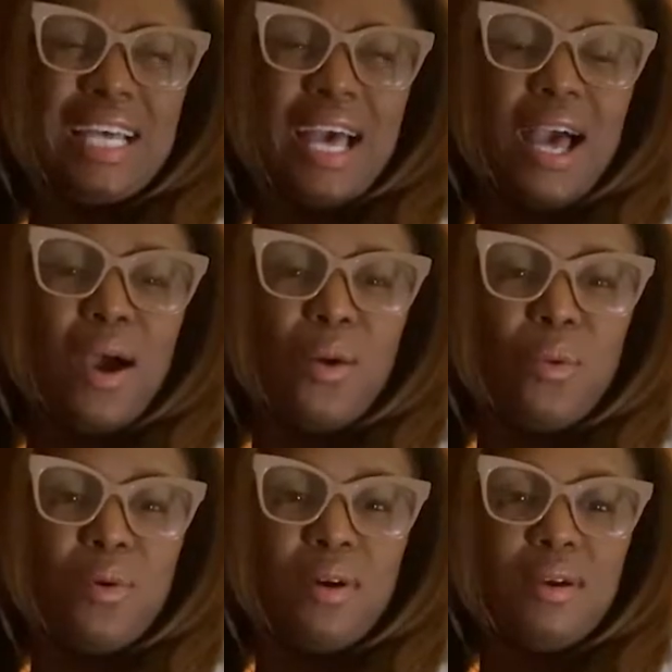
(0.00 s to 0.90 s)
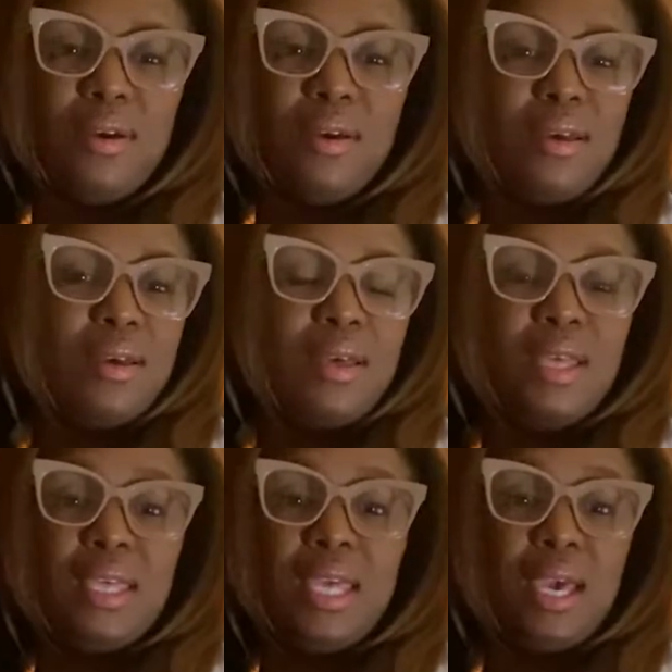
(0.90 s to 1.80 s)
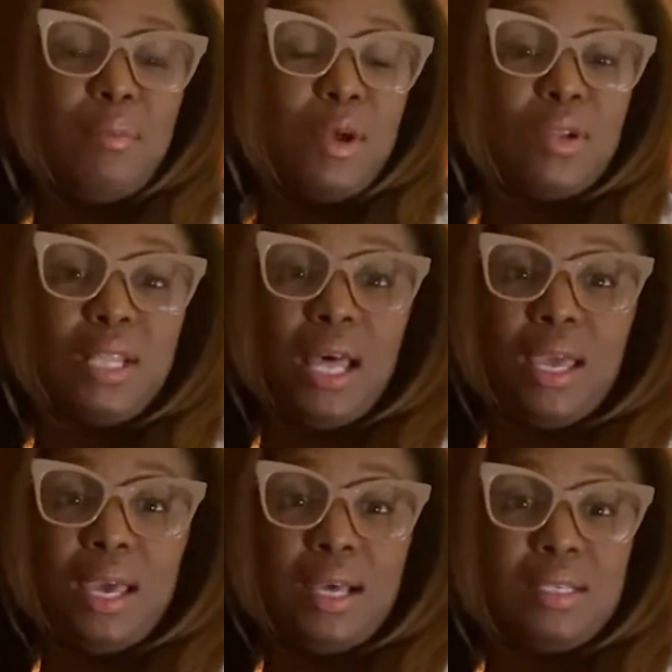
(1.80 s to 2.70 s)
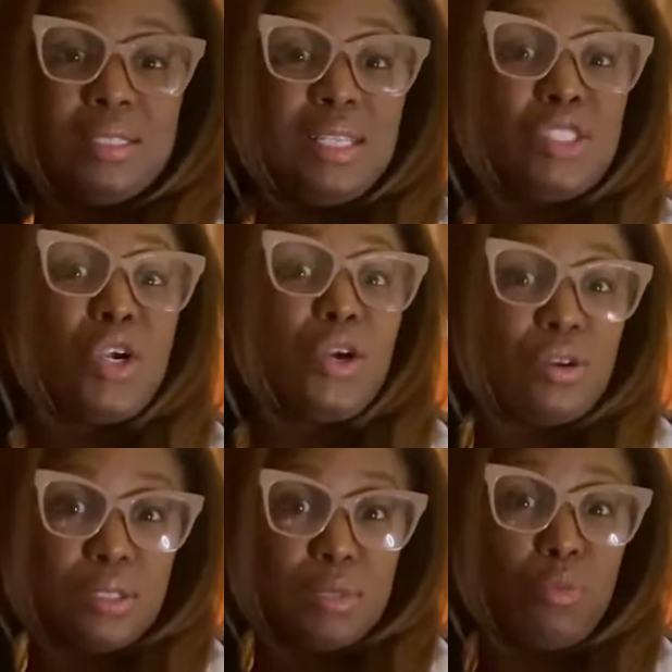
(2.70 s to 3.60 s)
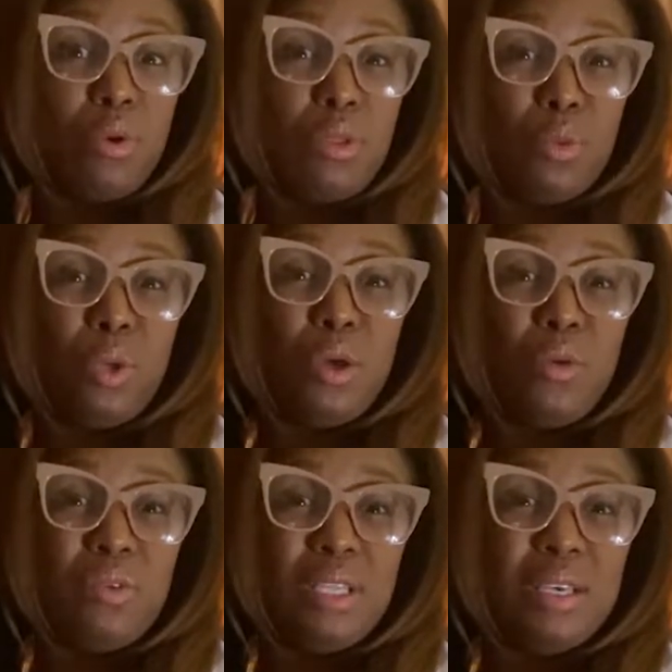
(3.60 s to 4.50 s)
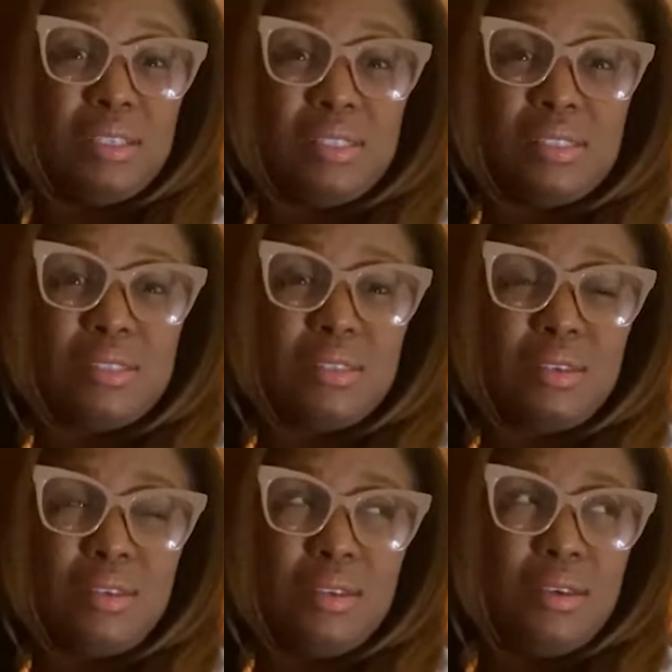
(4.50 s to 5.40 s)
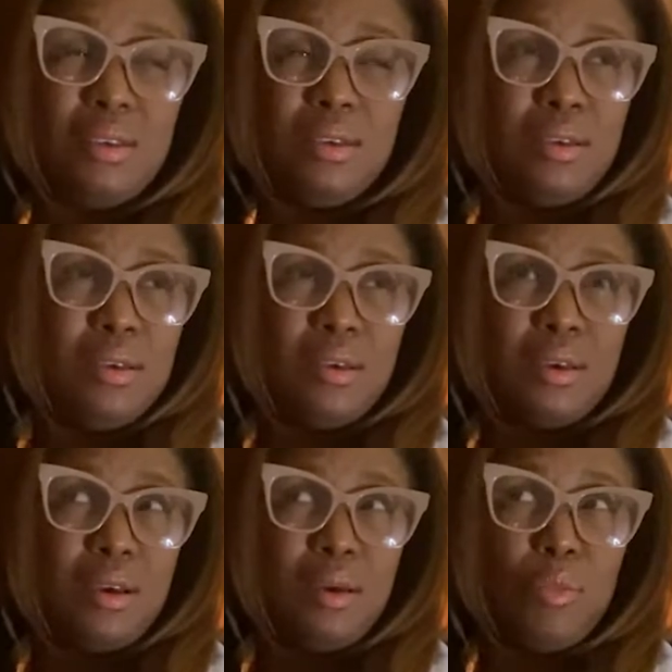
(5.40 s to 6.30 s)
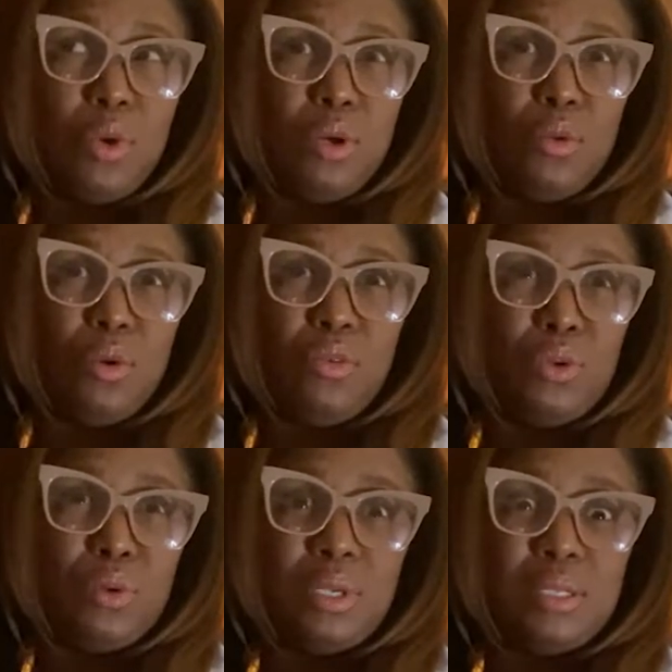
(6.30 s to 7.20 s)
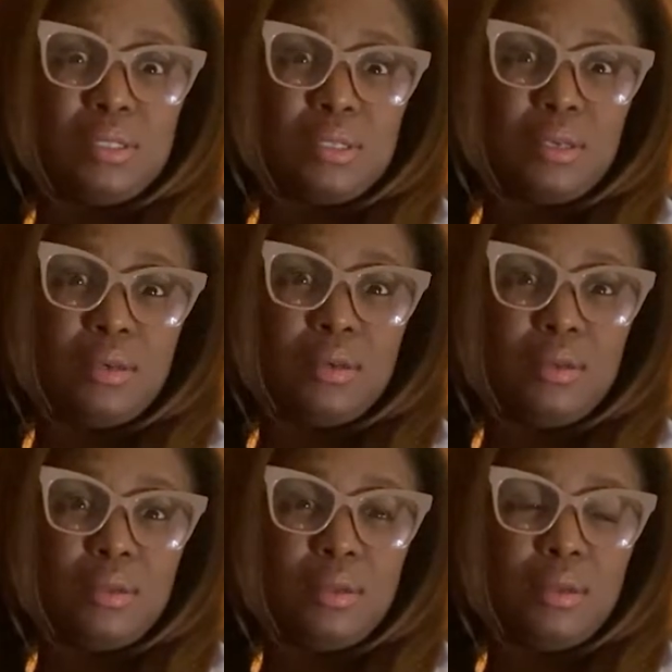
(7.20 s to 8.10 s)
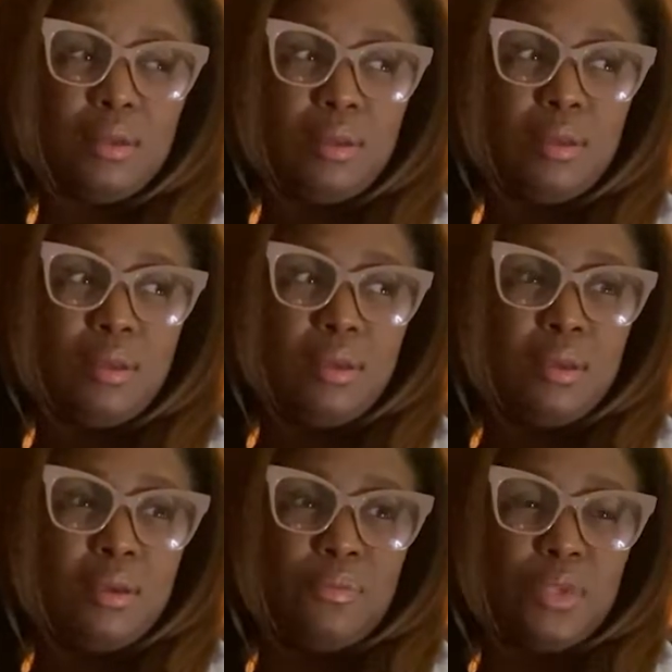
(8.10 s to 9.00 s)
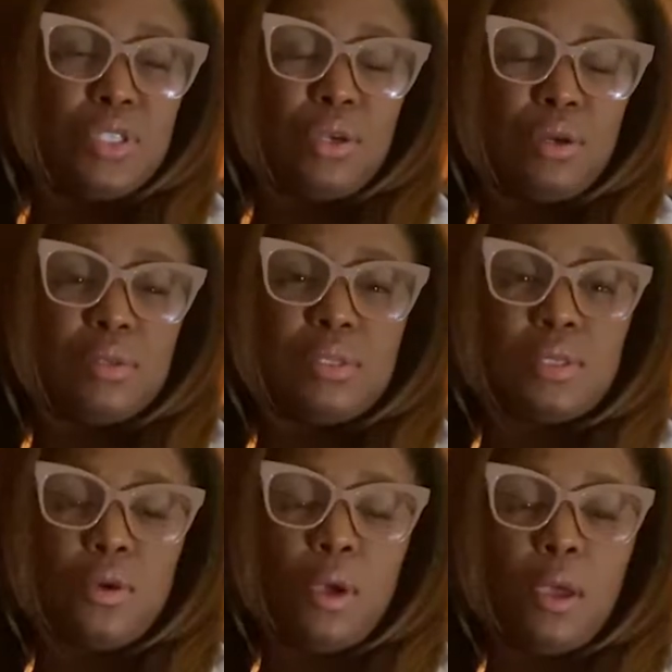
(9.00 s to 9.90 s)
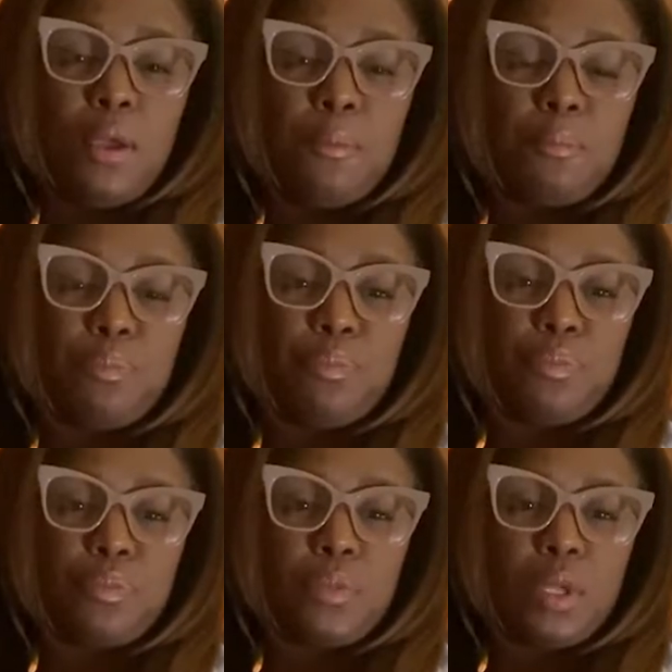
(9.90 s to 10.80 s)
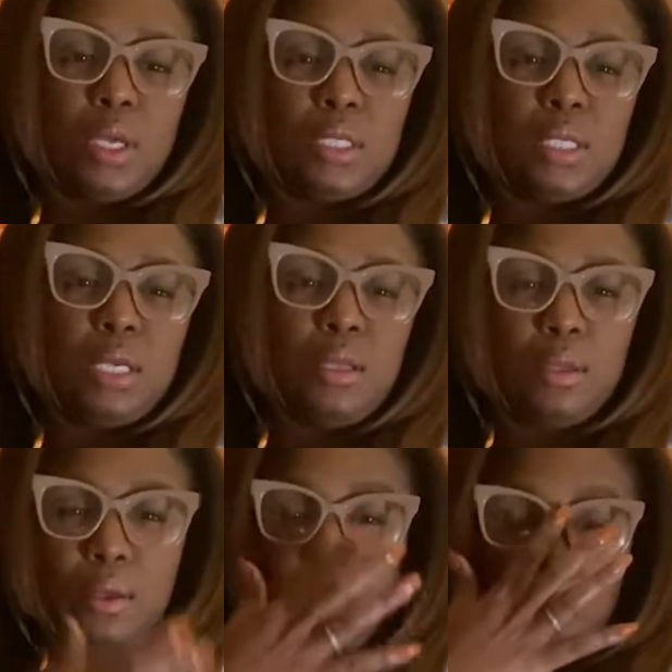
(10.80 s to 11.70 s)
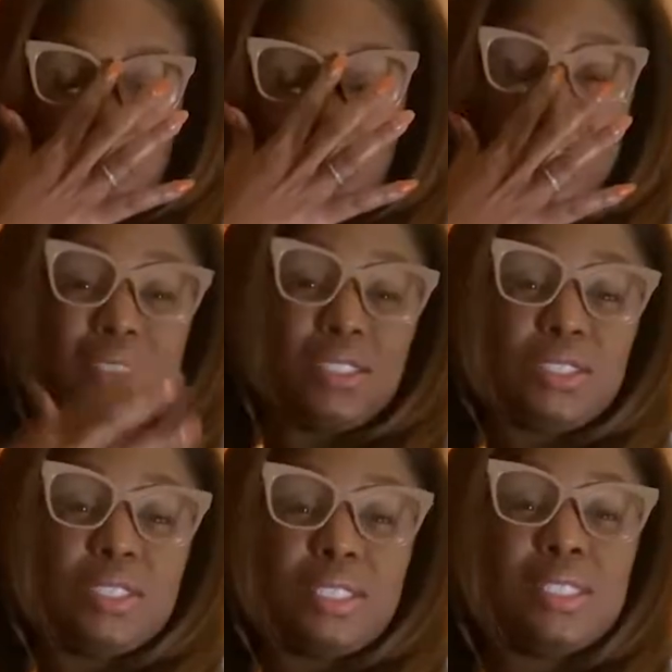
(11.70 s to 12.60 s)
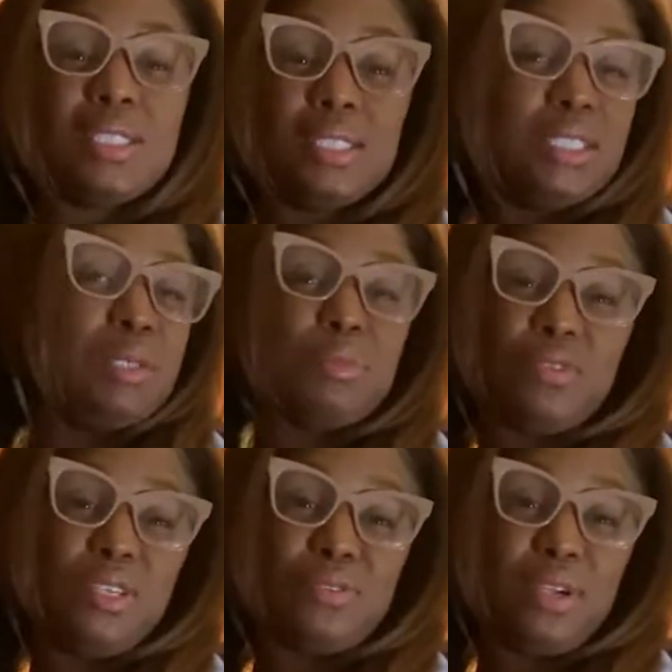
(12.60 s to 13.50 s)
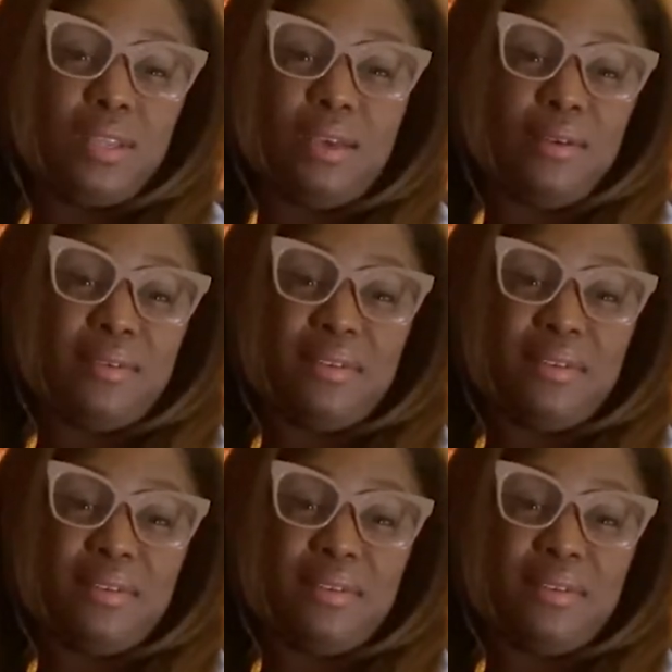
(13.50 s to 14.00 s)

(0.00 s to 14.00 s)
Ow. Yeah, I'm not gonna lie, guys. This hurts more than the Wegovy does. Come on, Novo Nordisk. This hurts, okay. It's in. You guys should see Tashima's face right now.